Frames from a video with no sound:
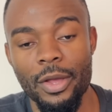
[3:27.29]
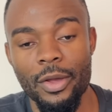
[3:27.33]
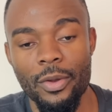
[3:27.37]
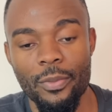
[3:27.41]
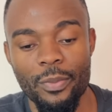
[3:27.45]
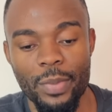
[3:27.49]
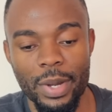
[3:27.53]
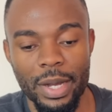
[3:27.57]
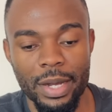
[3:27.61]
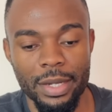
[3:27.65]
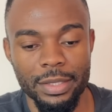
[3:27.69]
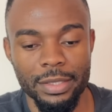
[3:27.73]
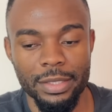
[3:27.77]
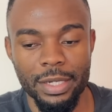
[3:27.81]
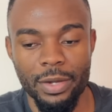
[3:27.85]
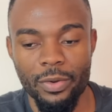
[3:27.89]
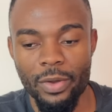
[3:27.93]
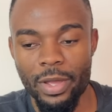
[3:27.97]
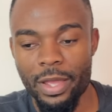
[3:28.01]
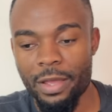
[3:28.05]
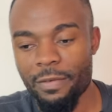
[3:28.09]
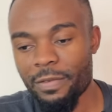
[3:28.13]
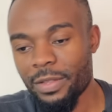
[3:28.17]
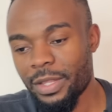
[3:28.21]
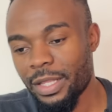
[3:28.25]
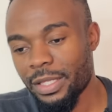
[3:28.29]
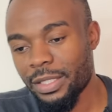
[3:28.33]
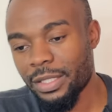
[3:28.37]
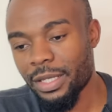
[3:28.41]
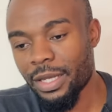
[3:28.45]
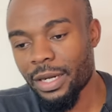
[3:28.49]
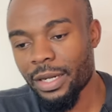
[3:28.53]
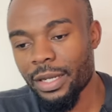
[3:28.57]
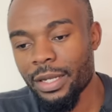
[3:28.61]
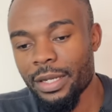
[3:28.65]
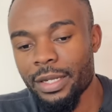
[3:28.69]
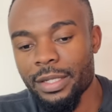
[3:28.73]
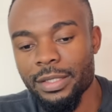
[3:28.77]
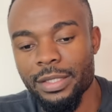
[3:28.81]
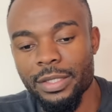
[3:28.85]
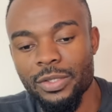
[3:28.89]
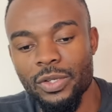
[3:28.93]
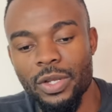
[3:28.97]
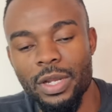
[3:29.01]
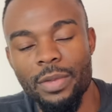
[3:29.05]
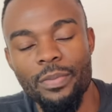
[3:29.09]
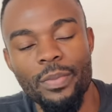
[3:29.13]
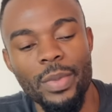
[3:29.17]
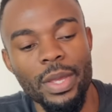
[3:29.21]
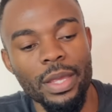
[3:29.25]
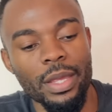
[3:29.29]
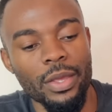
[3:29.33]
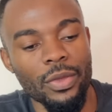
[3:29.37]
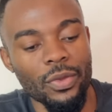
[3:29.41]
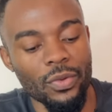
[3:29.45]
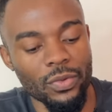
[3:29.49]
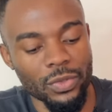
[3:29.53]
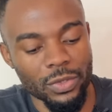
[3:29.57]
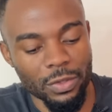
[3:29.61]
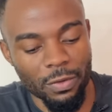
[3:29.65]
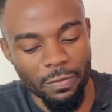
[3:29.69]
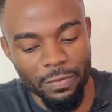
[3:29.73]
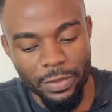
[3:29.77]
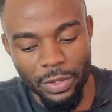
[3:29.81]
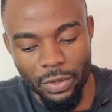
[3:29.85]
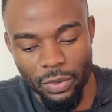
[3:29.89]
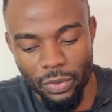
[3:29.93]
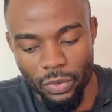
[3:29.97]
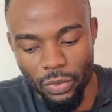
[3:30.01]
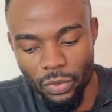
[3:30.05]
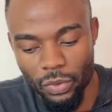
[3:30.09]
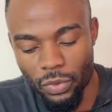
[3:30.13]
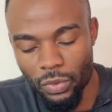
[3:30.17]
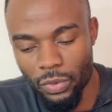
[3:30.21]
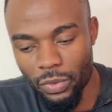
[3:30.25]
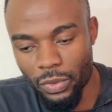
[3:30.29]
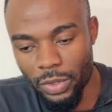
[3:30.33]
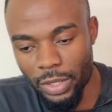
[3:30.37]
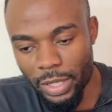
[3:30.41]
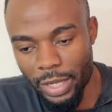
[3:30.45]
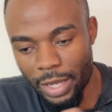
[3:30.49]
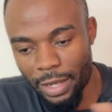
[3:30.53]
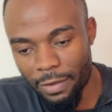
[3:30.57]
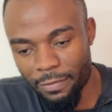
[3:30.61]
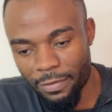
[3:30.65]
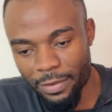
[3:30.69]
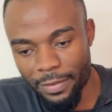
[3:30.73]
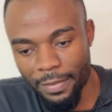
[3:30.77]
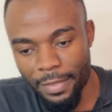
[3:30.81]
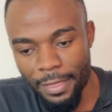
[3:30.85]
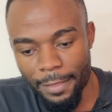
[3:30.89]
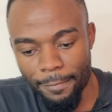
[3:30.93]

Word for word: but however the screen is actually making use of the whole cover